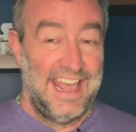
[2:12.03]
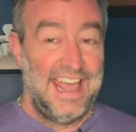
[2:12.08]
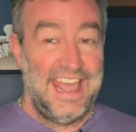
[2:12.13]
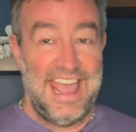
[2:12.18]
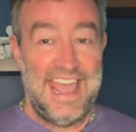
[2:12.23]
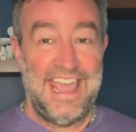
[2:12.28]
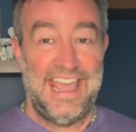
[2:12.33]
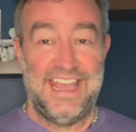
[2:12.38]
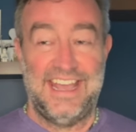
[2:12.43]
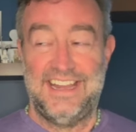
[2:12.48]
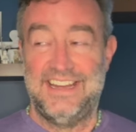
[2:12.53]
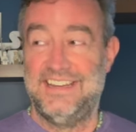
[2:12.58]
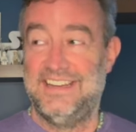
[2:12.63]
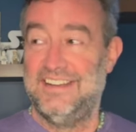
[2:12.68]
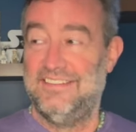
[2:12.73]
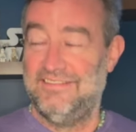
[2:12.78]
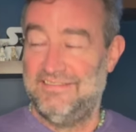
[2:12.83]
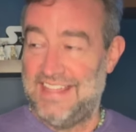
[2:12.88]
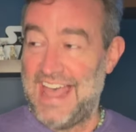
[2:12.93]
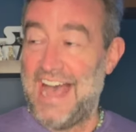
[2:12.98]

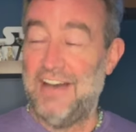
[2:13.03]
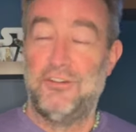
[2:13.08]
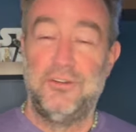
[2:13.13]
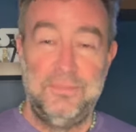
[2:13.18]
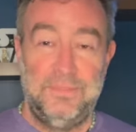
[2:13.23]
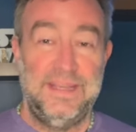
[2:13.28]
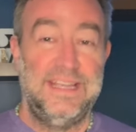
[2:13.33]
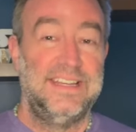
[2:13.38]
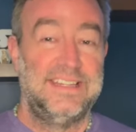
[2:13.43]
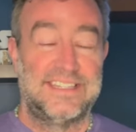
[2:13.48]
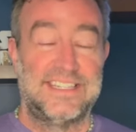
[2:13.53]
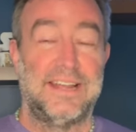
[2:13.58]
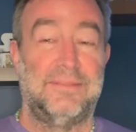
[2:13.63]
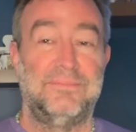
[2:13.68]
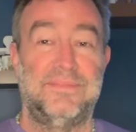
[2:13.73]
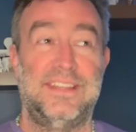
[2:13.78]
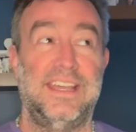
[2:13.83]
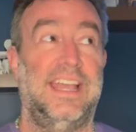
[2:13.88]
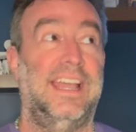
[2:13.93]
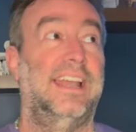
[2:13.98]
And that would be
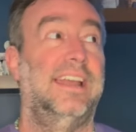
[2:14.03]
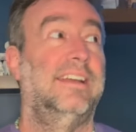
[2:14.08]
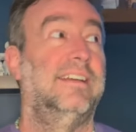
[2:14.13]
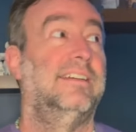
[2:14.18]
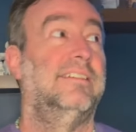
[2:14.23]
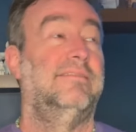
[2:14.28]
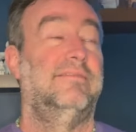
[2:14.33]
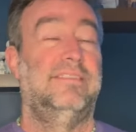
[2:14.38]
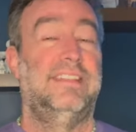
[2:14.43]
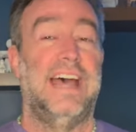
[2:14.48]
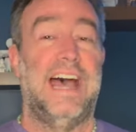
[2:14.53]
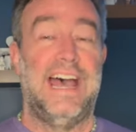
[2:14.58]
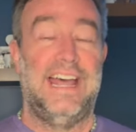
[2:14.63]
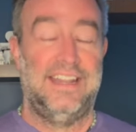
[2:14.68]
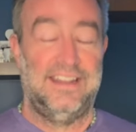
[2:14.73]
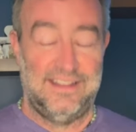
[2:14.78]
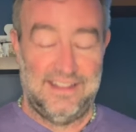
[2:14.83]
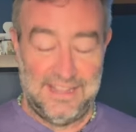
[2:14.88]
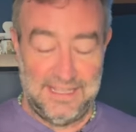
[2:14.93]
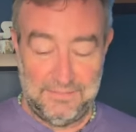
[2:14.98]
something
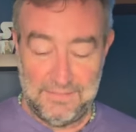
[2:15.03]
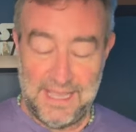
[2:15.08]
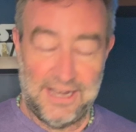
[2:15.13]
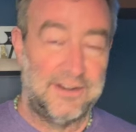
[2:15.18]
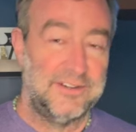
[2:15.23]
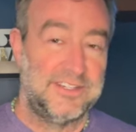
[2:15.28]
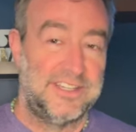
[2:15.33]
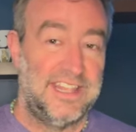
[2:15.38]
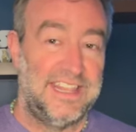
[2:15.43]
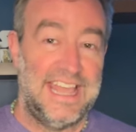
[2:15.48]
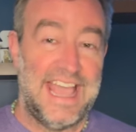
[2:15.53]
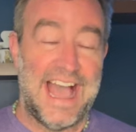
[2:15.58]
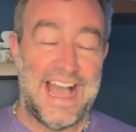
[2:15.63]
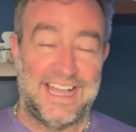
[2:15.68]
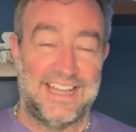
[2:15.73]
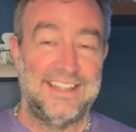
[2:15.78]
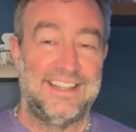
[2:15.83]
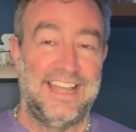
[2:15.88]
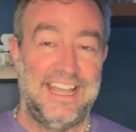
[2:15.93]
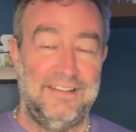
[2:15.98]
that the makers of the
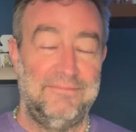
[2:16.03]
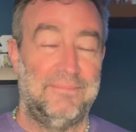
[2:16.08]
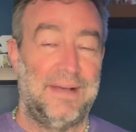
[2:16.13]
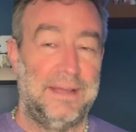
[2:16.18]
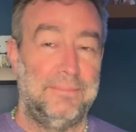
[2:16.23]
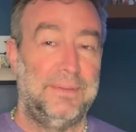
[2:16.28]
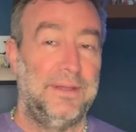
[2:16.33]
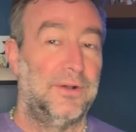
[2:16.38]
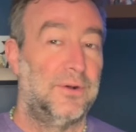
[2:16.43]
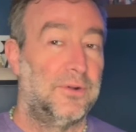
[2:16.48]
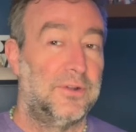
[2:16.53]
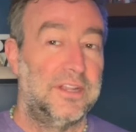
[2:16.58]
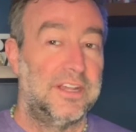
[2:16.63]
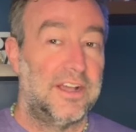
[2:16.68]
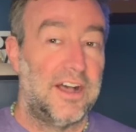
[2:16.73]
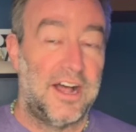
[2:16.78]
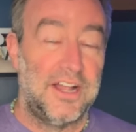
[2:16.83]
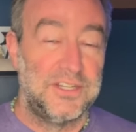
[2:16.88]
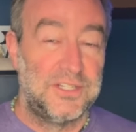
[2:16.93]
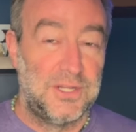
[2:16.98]
Acolyte might be
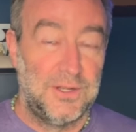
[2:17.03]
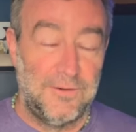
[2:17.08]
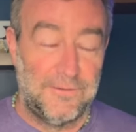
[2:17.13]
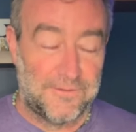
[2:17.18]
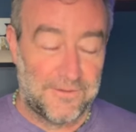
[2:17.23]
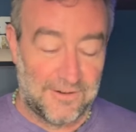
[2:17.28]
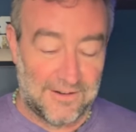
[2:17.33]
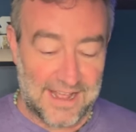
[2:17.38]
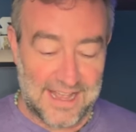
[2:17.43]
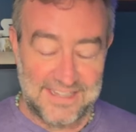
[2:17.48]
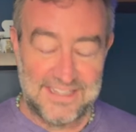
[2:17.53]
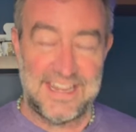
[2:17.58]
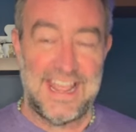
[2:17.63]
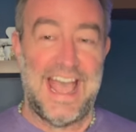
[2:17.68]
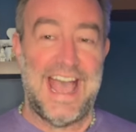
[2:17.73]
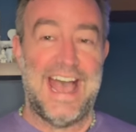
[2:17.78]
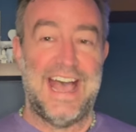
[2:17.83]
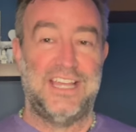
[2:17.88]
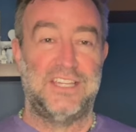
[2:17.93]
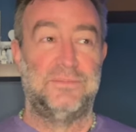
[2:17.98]
holding on to for us
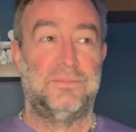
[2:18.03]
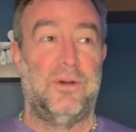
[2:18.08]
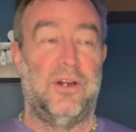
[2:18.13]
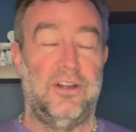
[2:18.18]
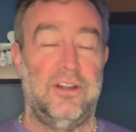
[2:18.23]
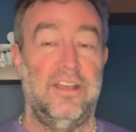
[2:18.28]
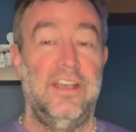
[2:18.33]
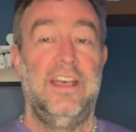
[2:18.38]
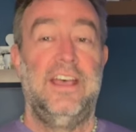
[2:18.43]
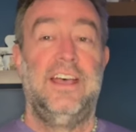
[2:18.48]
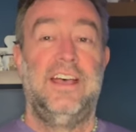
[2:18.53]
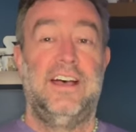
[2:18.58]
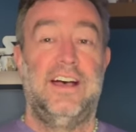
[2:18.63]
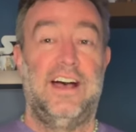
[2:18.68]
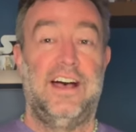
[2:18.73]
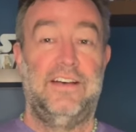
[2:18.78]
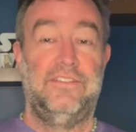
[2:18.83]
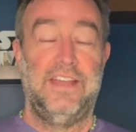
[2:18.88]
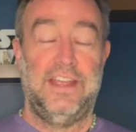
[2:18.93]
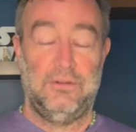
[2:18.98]
as part
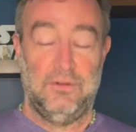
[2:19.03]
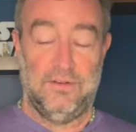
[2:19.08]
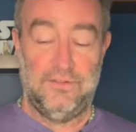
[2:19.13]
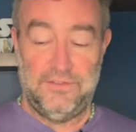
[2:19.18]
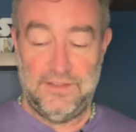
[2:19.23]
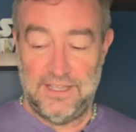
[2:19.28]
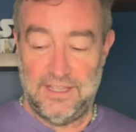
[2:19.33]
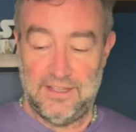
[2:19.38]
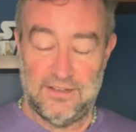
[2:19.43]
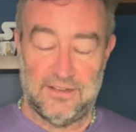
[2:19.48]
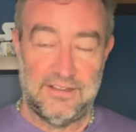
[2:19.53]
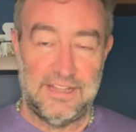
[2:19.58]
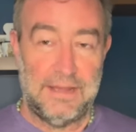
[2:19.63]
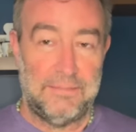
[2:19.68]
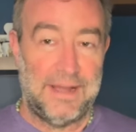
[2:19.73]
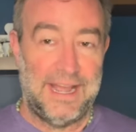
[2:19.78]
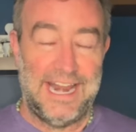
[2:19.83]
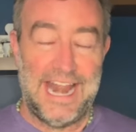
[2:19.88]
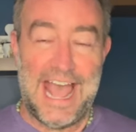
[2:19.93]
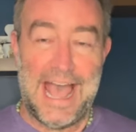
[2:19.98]
of a reveal that
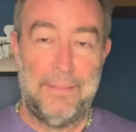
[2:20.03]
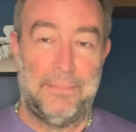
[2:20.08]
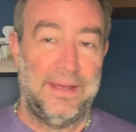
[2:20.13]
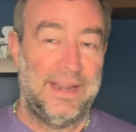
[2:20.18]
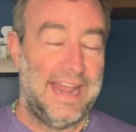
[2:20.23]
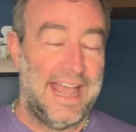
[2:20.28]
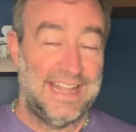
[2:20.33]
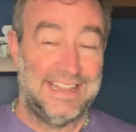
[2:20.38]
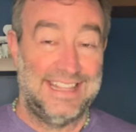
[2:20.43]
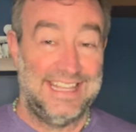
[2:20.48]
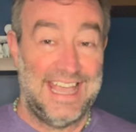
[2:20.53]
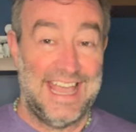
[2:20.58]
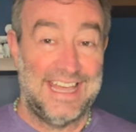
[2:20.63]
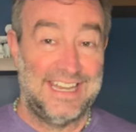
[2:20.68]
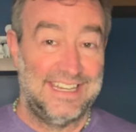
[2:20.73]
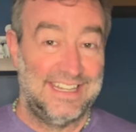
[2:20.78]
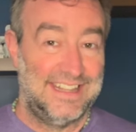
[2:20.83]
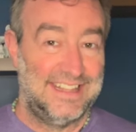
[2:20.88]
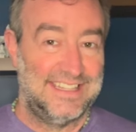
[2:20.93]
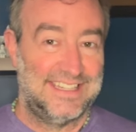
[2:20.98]
might happen at the
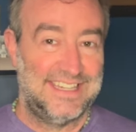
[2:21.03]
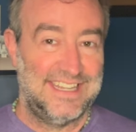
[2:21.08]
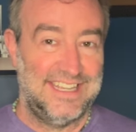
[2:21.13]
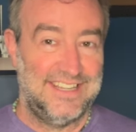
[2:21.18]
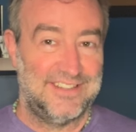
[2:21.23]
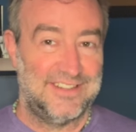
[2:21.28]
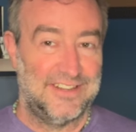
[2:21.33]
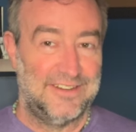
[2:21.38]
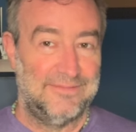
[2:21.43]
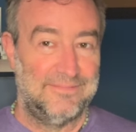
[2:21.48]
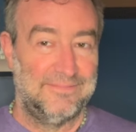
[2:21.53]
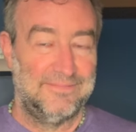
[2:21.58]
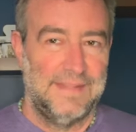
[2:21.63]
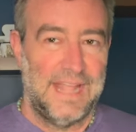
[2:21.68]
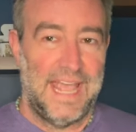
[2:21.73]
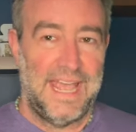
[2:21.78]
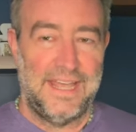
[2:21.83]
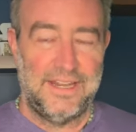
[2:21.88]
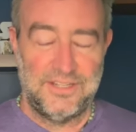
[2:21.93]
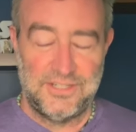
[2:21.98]
end of the season.
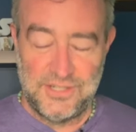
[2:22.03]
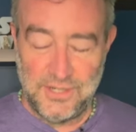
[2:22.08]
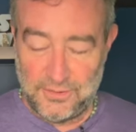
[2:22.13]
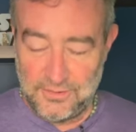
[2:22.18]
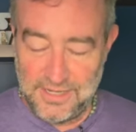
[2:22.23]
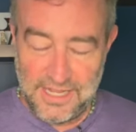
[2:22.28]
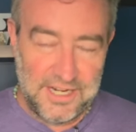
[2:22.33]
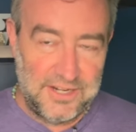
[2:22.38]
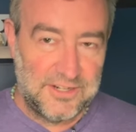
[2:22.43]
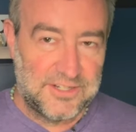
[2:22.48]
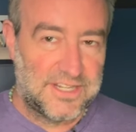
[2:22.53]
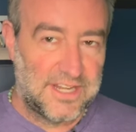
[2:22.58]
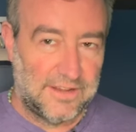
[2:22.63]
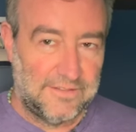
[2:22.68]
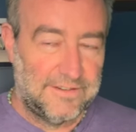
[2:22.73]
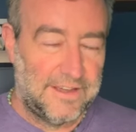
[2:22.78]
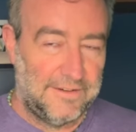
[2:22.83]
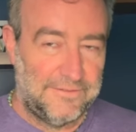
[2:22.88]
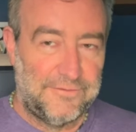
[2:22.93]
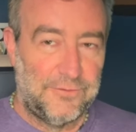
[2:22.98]
And don't let
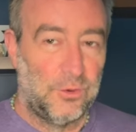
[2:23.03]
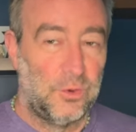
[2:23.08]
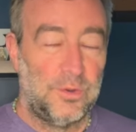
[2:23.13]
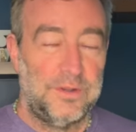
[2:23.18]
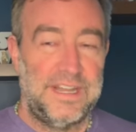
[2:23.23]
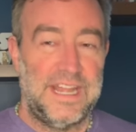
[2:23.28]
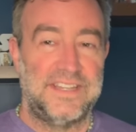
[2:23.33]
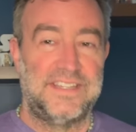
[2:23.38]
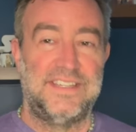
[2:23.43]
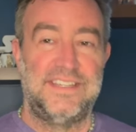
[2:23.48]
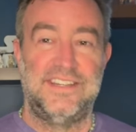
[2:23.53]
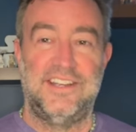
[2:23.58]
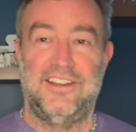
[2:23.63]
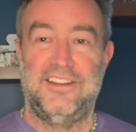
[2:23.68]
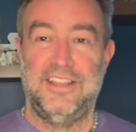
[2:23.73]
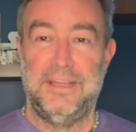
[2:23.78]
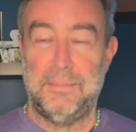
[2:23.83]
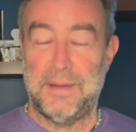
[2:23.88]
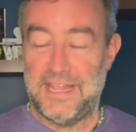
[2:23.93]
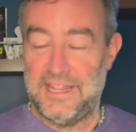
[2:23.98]
yourself get fooled
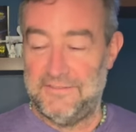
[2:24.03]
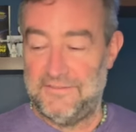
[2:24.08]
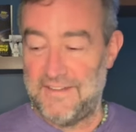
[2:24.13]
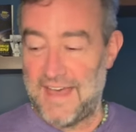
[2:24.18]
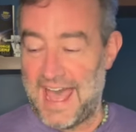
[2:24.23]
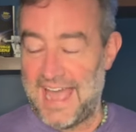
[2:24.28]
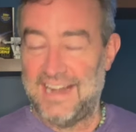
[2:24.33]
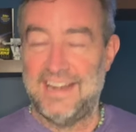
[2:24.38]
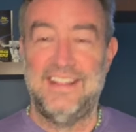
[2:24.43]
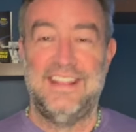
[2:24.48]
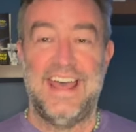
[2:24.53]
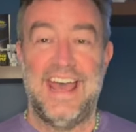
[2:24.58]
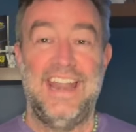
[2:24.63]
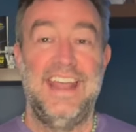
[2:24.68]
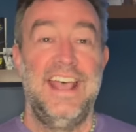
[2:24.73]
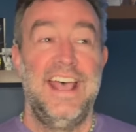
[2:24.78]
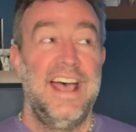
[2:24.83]
necessarily by the fact that